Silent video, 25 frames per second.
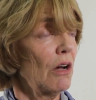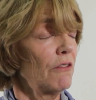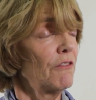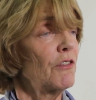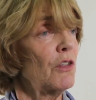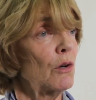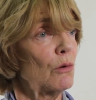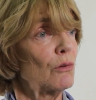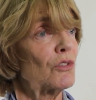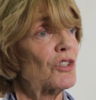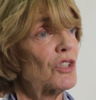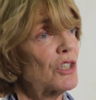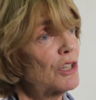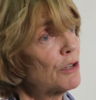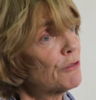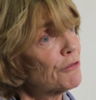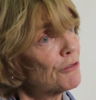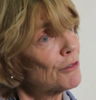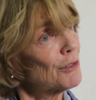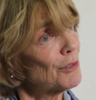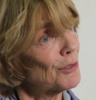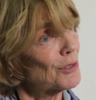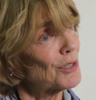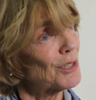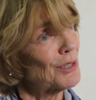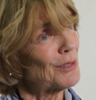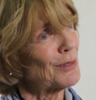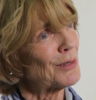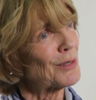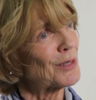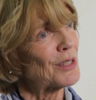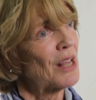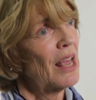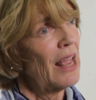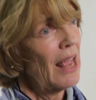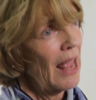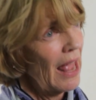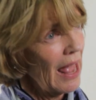of those
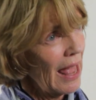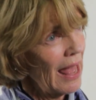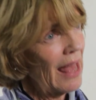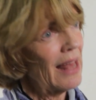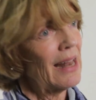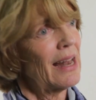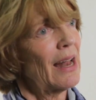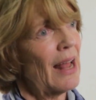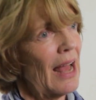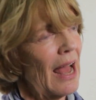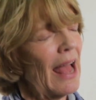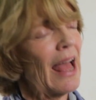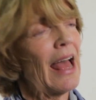differences and,